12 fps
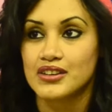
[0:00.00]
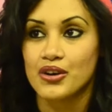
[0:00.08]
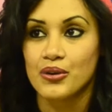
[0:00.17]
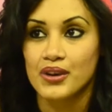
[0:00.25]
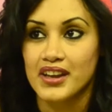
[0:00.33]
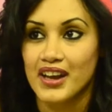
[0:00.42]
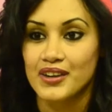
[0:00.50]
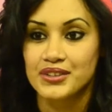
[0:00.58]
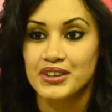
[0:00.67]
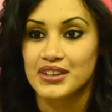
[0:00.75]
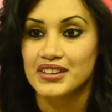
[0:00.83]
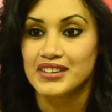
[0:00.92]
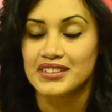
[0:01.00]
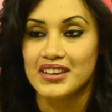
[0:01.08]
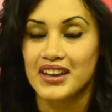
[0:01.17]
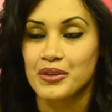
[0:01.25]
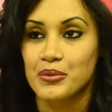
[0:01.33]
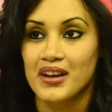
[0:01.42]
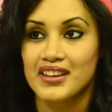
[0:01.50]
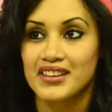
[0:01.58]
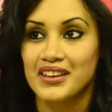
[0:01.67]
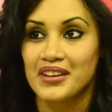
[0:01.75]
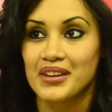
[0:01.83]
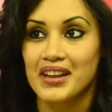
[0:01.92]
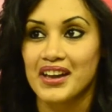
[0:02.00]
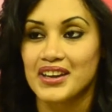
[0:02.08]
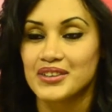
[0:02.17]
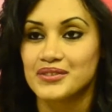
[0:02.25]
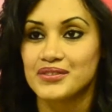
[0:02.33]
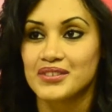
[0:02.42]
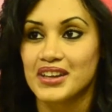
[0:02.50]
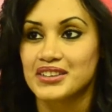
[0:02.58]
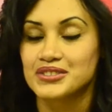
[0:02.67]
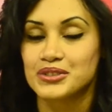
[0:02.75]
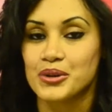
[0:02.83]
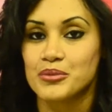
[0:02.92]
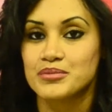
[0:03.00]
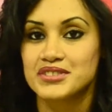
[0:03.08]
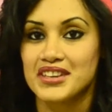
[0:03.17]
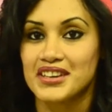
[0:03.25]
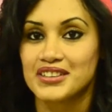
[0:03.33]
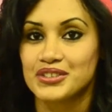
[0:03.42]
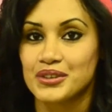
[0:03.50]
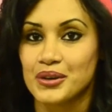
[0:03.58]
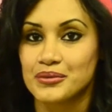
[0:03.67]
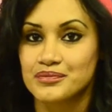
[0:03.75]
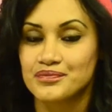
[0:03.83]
going out there and like rocking a live, like dope set, you know.